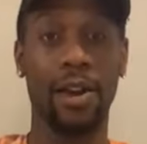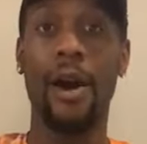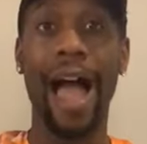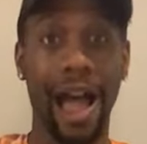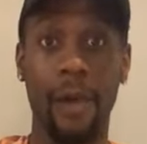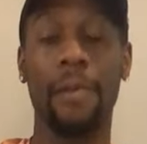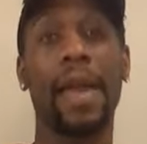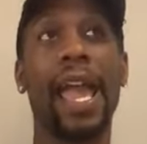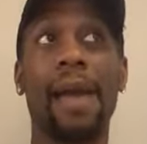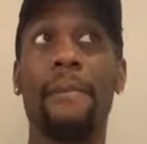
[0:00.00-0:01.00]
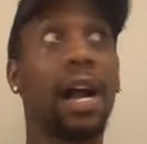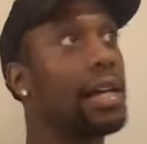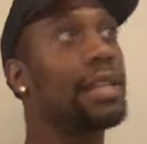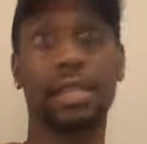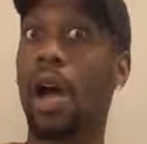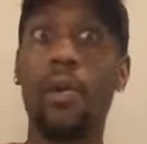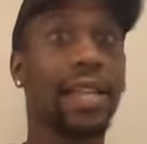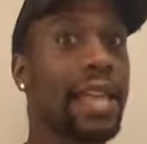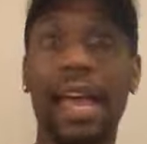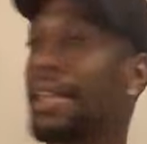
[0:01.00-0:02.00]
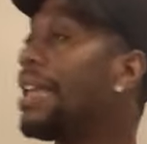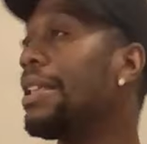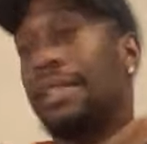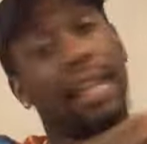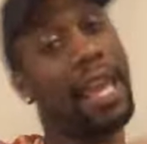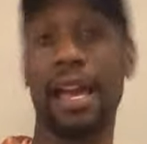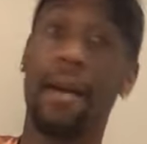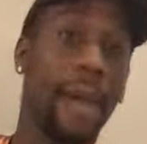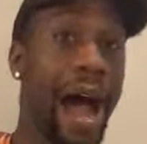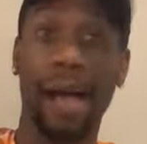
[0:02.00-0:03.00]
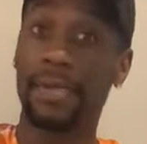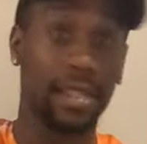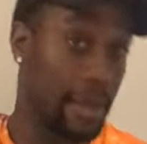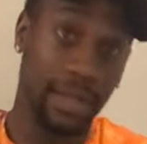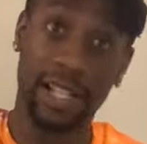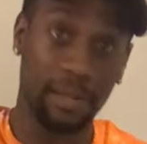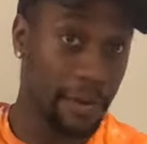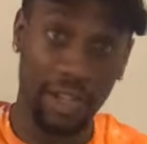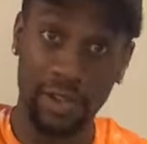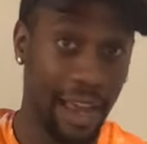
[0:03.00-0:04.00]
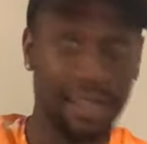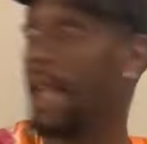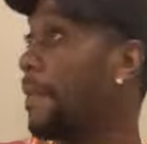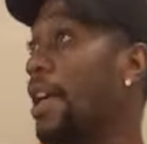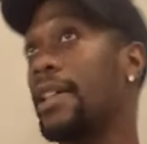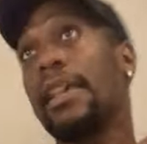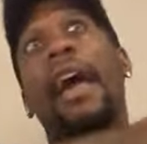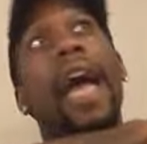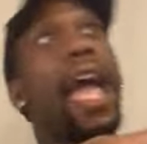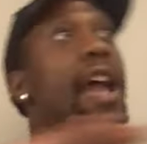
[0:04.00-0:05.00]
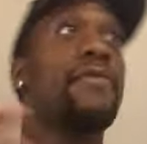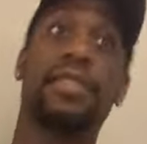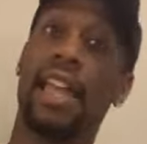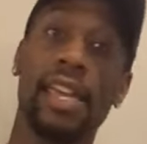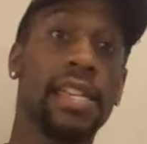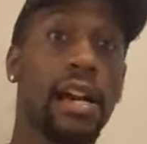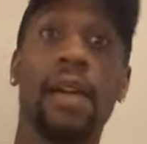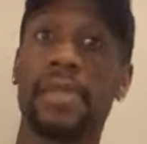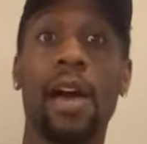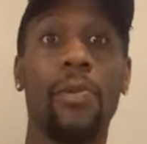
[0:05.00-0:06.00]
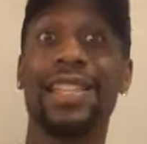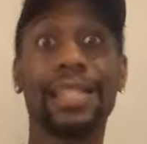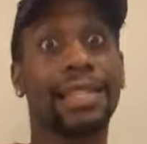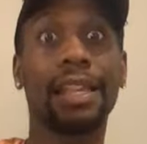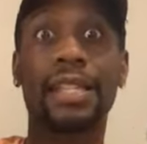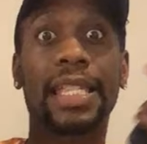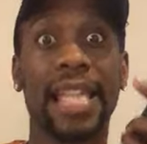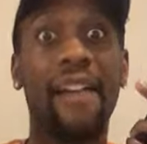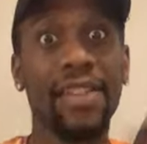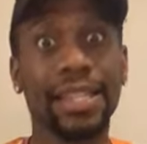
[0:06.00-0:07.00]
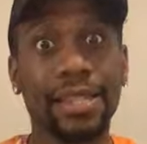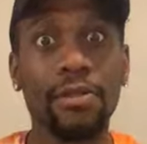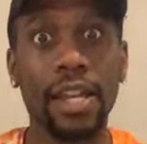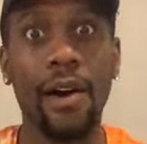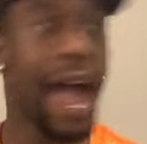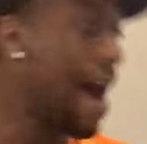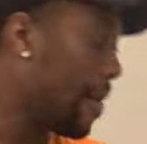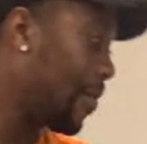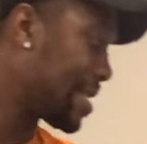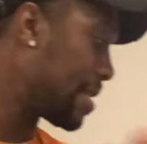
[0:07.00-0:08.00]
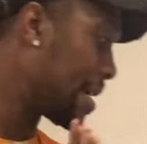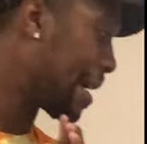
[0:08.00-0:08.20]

your album. And my cousin always had, he's the king of bops. Let me just put you like that, because everything he comes out with, this is his 7th studio album within a